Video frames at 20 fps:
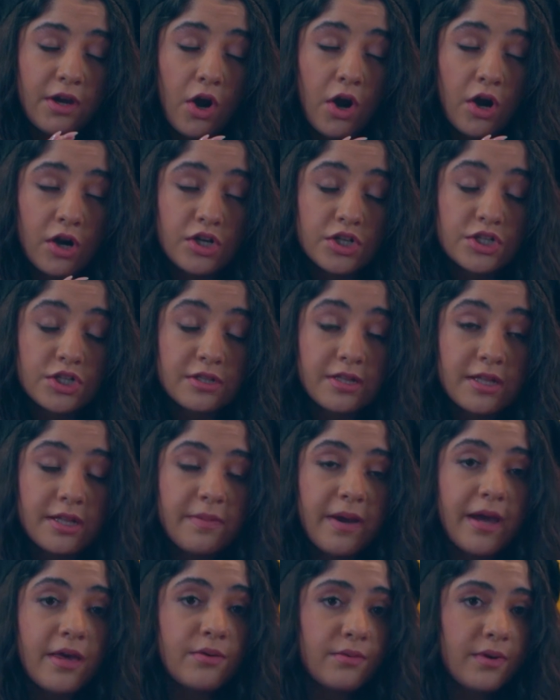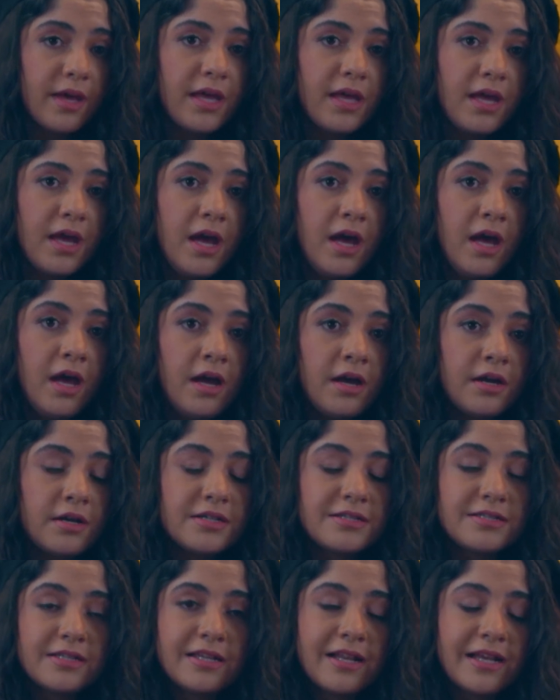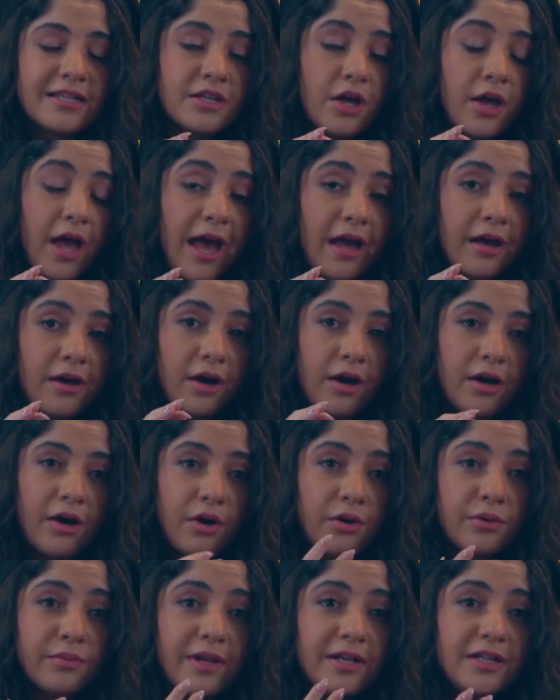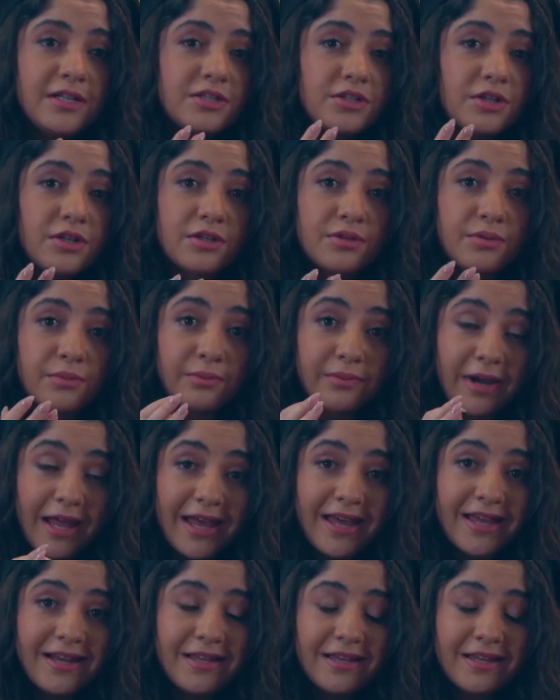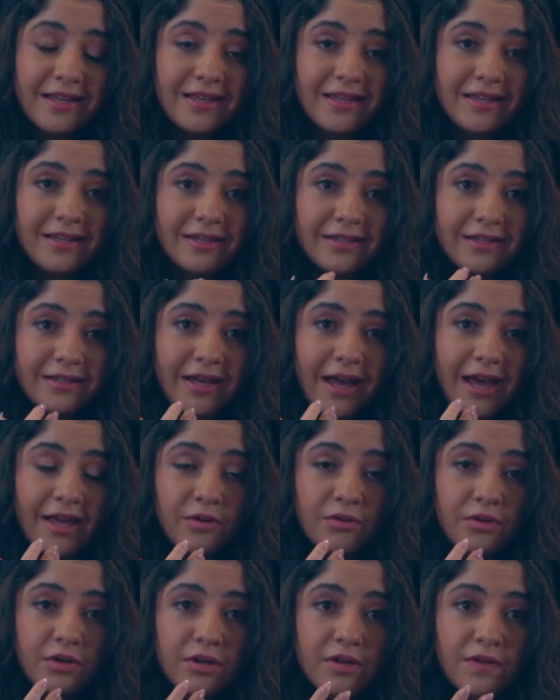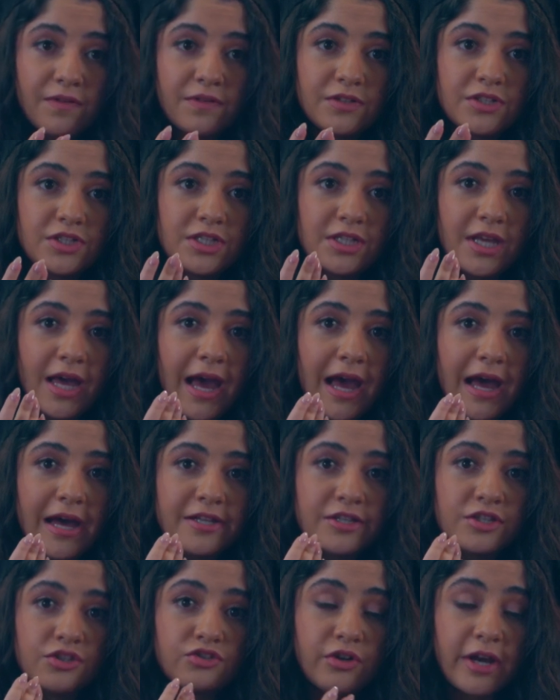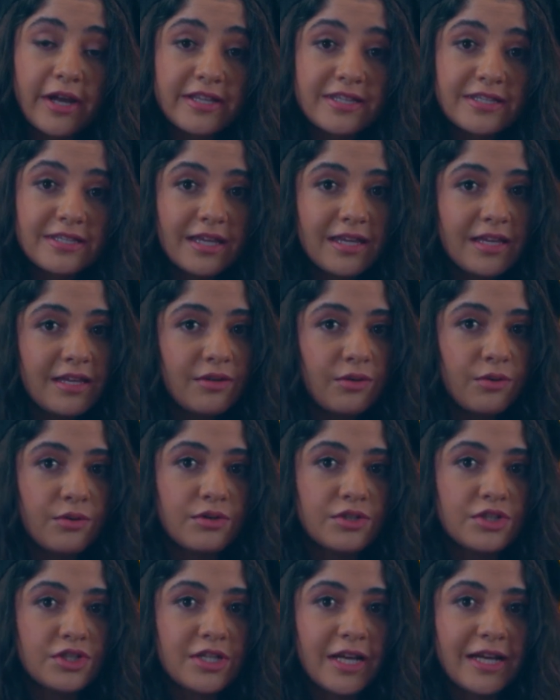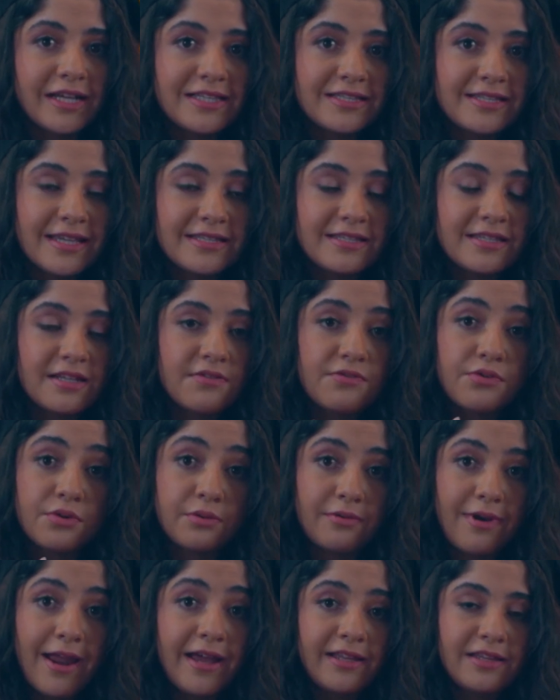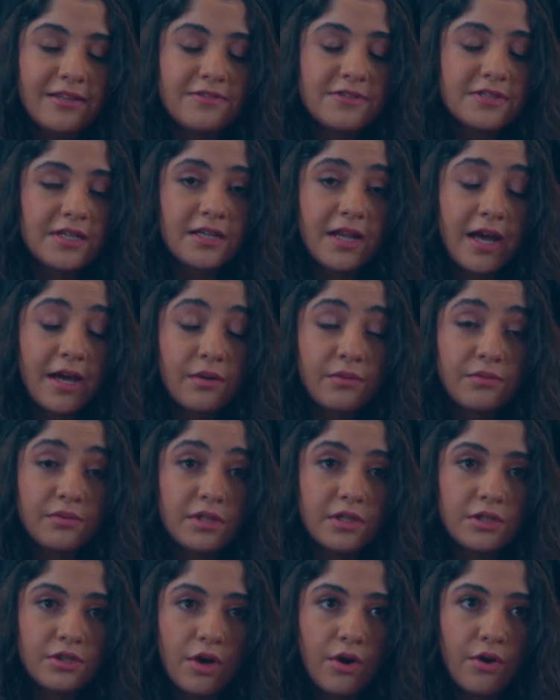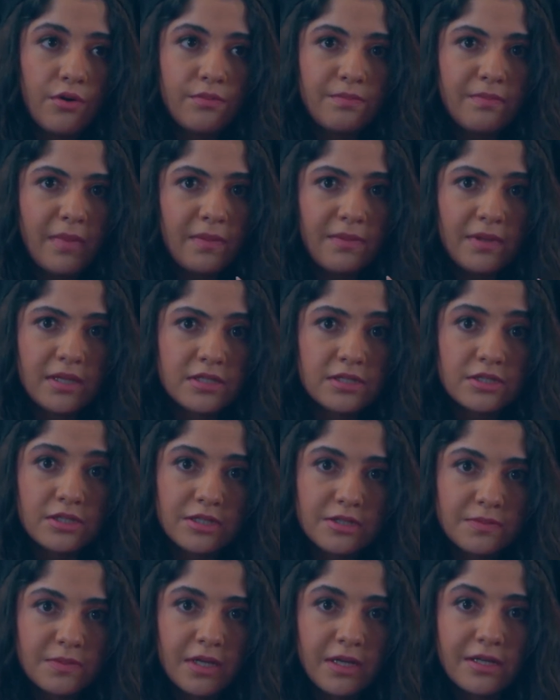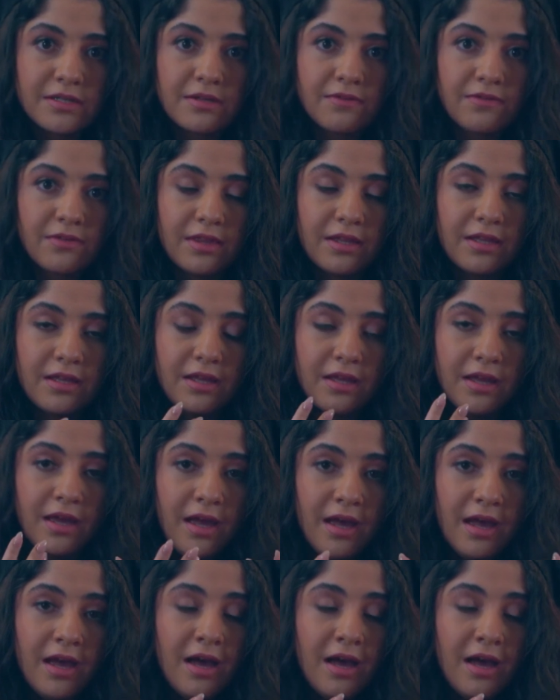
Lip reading: harshly, by the way, her skin has already turned red. I don't know if she has dry skin or she has sensitive or reactive skin. I don't really know. Maybe it's just because of the